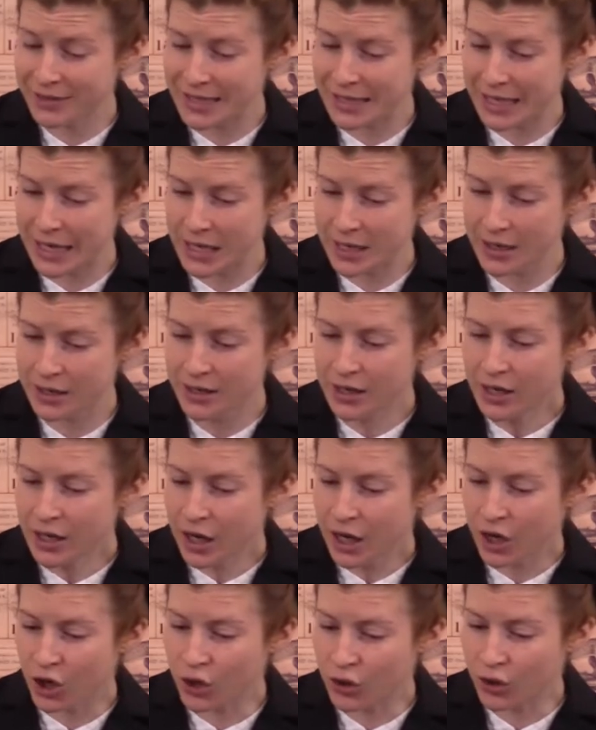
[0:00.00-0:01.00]
sin,
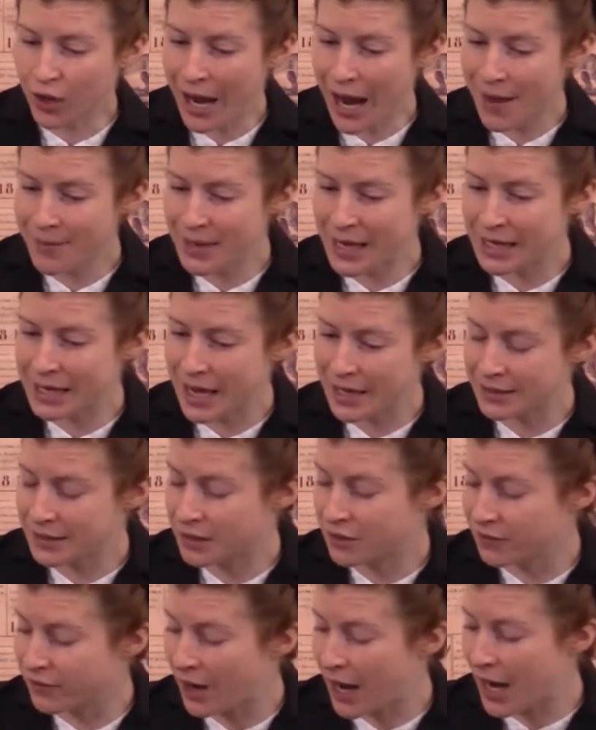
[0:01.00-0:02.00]
a crime
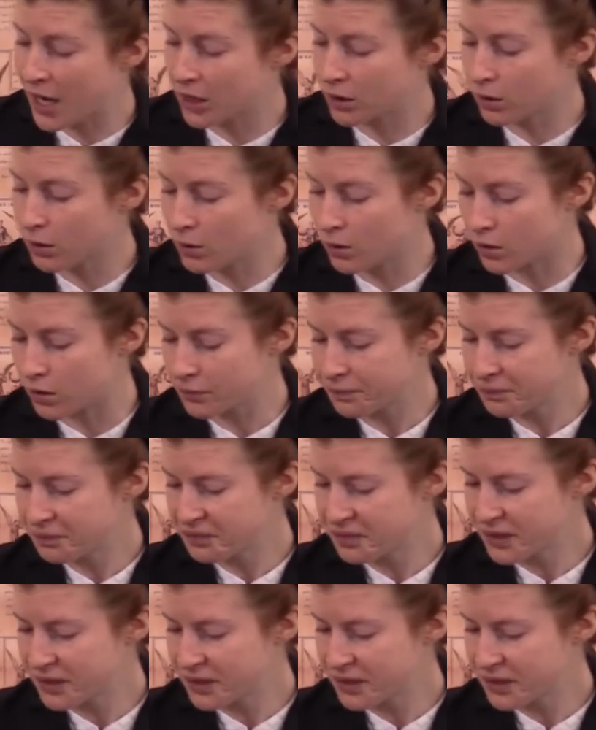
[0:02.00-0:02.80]
against divine law.